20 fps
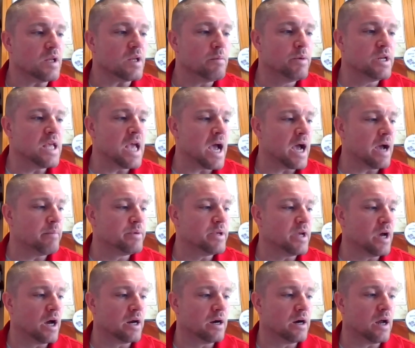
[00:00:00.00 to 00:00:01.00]
But yeah,
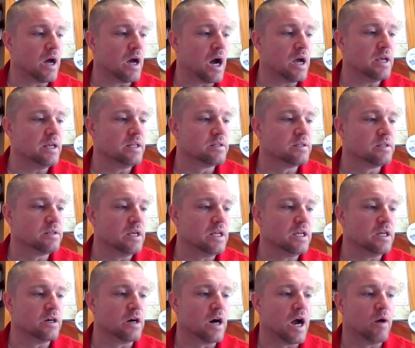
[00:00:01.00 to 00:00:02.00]
beyond
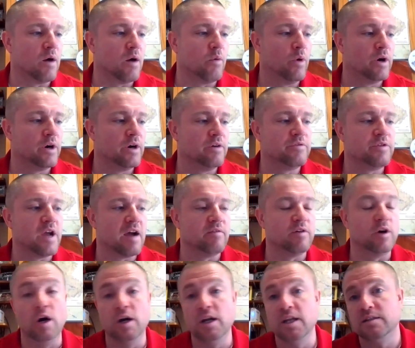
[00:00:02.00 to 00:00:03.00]
insulating your hot water, if you have an
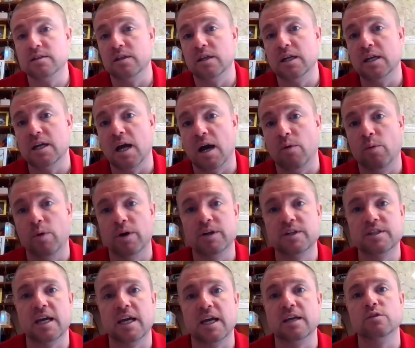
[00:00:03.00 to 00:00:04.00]
uninsulated hot water
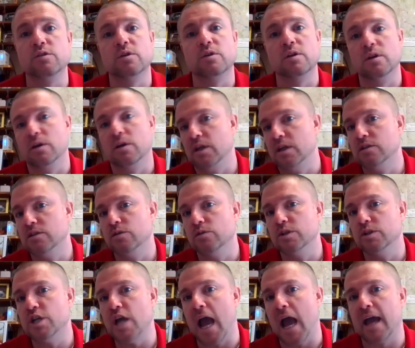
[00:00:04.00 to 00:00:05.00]
tank, you can look into a
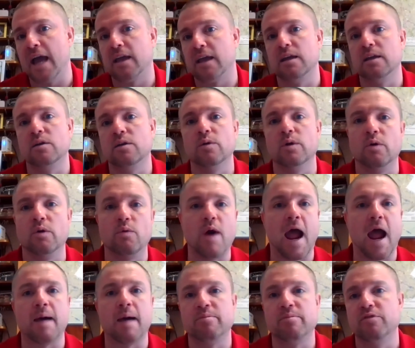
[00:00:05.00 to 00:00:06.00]
jacket or a
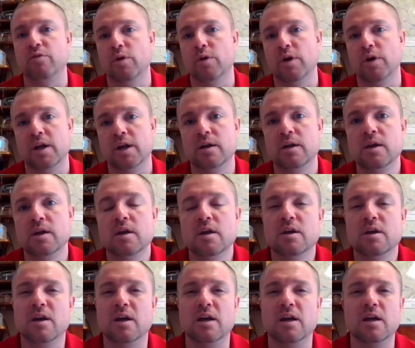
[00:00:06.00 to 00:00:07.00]
wrap for it,
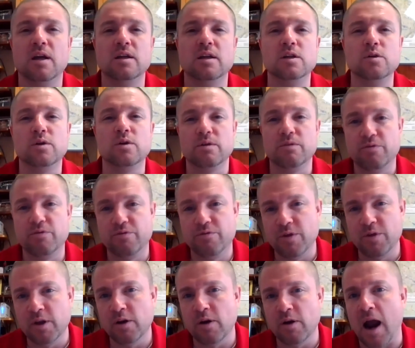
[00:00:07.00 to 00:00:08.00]
and you can
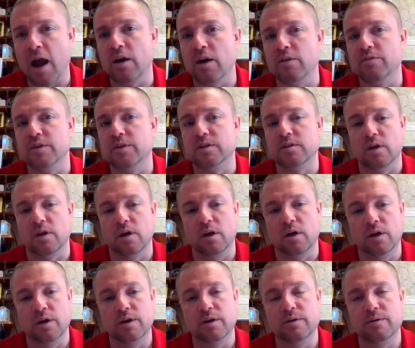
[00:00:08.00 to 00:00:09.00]
figure out if it's
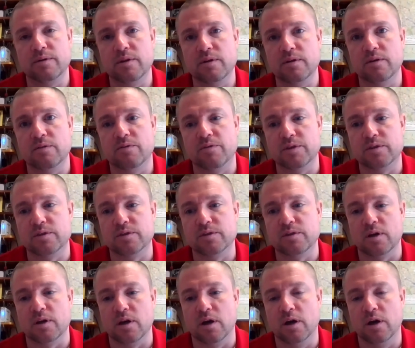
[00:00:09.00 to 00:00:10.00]
an
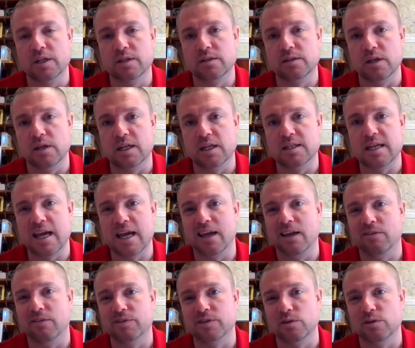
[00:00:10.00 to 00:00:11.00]
uninsulated
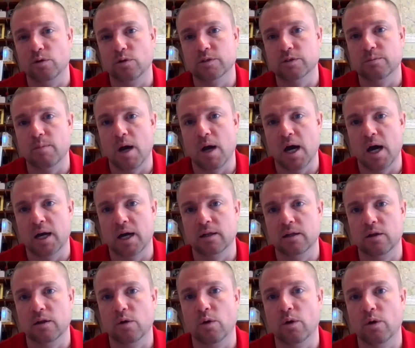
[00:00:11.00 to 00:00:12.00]
tank, if it's an older
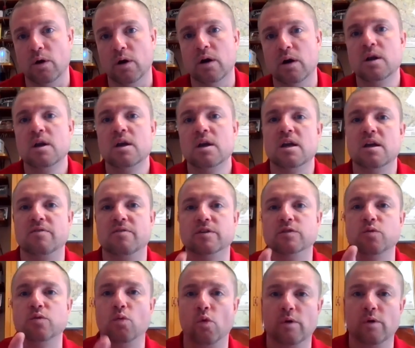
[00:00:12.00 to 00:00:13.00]
model, or if
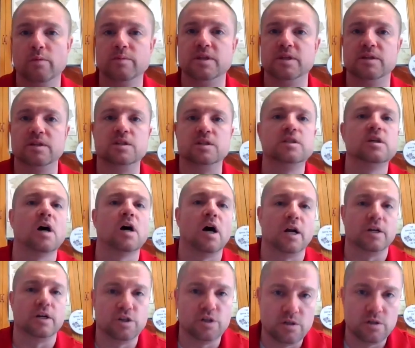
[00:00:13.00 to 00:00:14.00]
it's warm to the
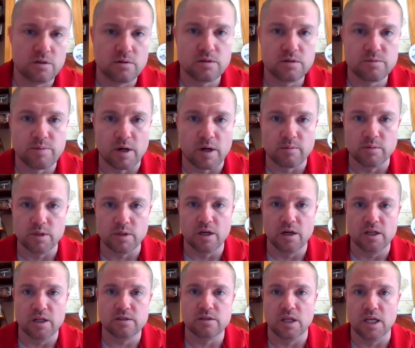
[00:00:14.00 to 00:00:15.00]
touch. It's probably
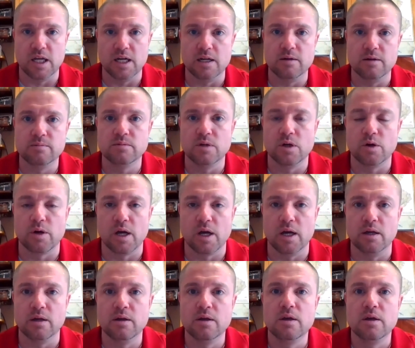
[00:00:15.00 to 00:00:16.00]
uninsulated.
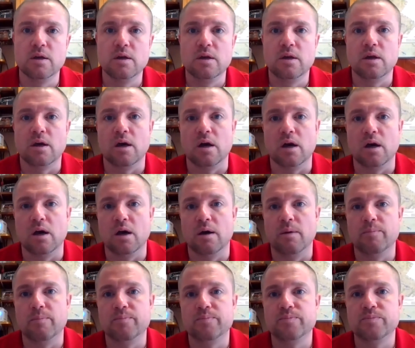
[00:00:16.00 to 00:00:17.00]
Okay,
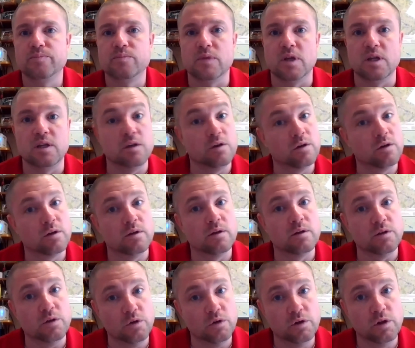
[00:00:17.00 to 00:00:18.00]
and
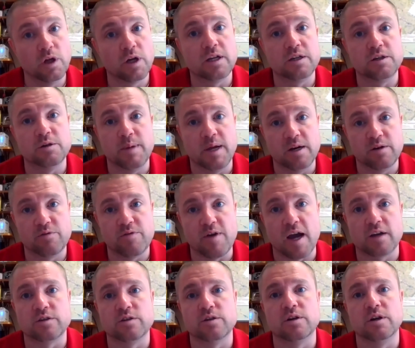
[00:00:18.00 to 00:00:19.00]
you'd look at your
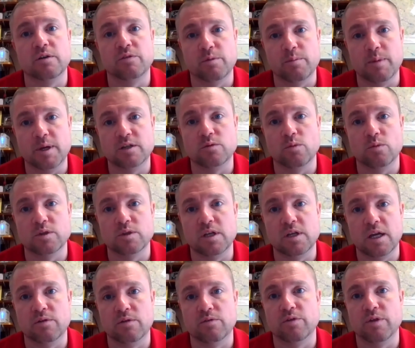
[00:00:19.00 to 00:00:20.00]
manufacturing information once
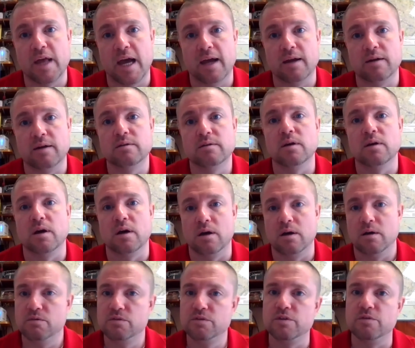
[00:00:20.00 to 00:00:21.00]
again for that
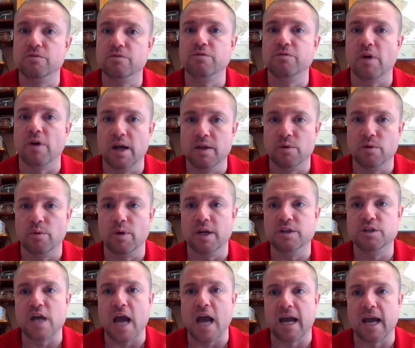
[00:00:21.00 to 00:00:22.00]
to find the
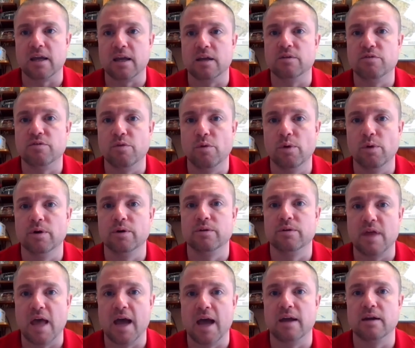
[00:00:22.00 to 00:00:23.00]
right jacket for
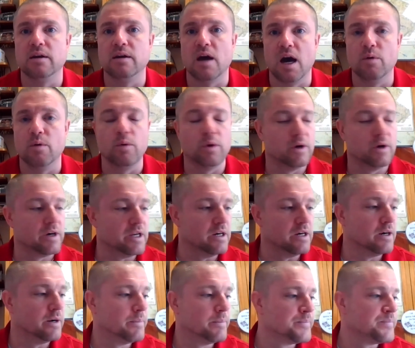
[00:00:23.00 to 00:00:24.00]
that hot water
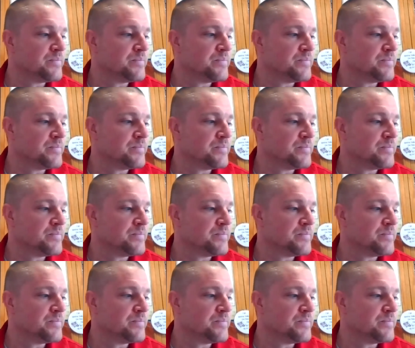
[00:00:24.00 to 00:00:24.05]
heater.